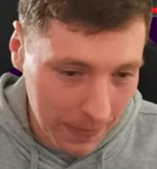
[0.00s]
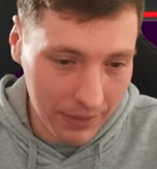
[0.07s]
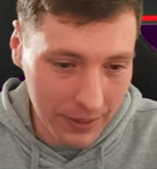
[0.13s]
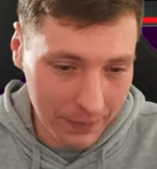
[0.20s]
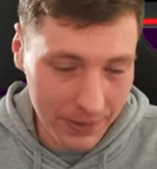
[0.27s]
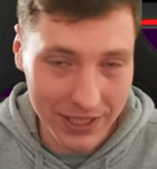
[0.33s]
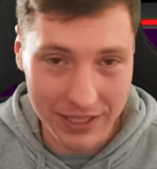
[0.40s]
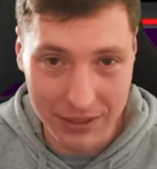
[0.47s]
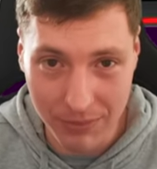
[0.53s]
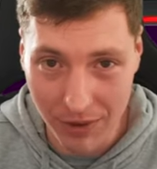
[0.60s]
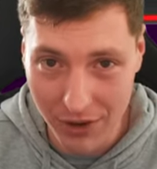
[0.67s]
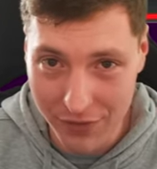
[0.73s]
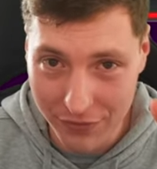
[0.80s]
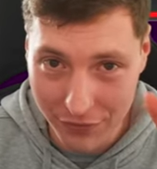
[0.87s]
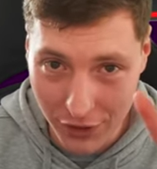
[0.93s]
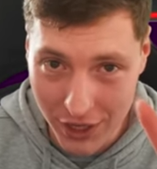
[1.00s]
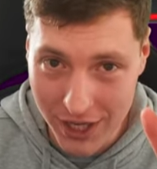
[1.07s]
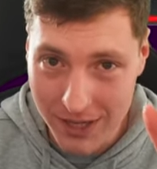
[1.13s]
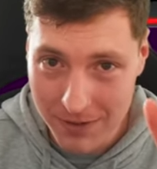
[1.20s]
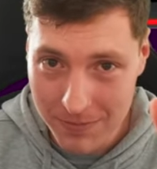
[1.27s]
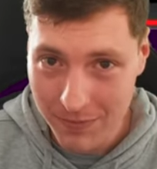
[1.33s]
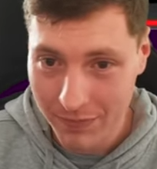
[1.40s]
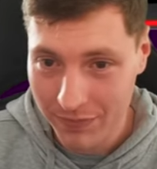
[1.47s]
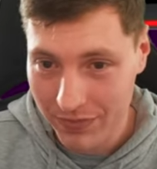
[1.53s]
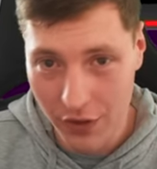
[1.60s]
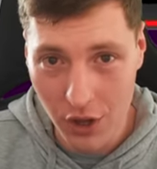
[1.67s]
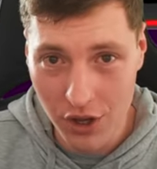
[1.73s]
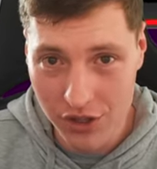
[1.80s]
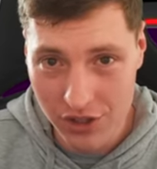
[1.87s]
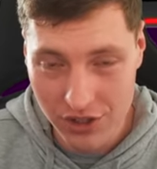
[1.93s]
I'm going to predict the bottom three
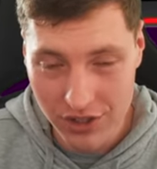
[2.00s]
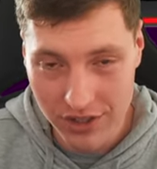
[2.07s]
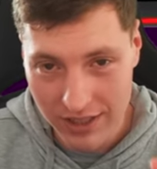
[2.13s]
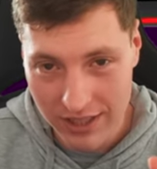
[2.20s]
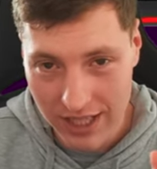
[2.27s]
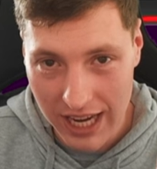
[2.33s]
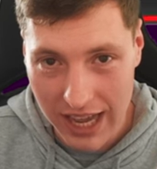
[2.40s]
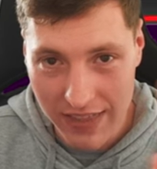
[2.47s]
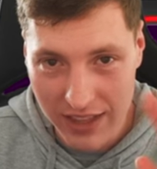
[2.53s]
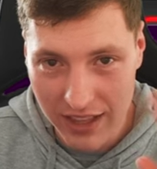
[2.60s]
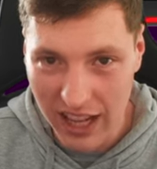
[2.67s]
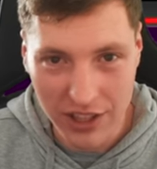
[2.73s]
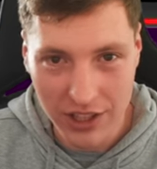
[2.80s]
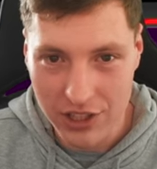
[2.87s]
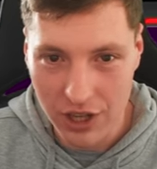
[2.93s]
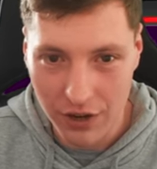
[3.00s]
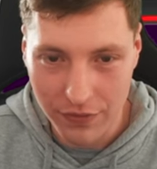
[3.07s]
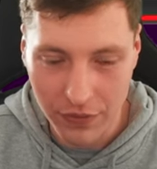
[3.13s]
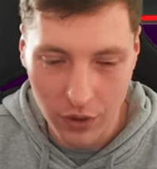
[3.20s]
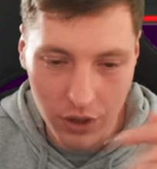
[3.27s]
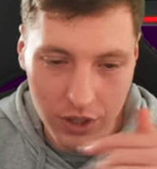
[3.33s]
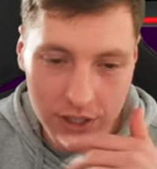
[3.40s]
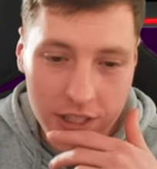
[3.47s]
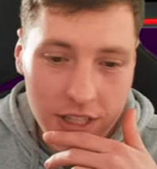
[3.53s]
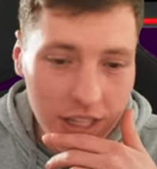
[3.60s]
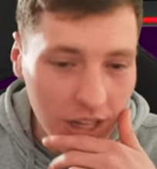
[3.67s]
first, and then like the top four.